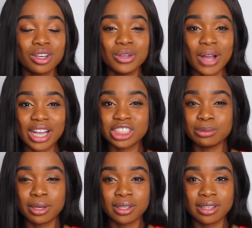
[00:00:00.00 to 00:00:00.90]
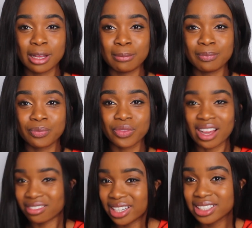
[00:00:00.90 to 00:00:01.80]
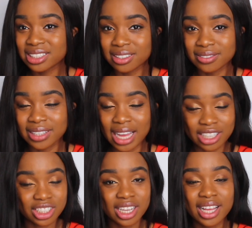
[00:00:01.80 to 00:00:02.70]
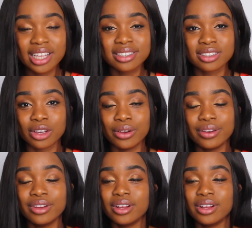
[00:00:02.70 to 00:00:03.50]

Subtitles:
you're actually putting them at risk of catching it. So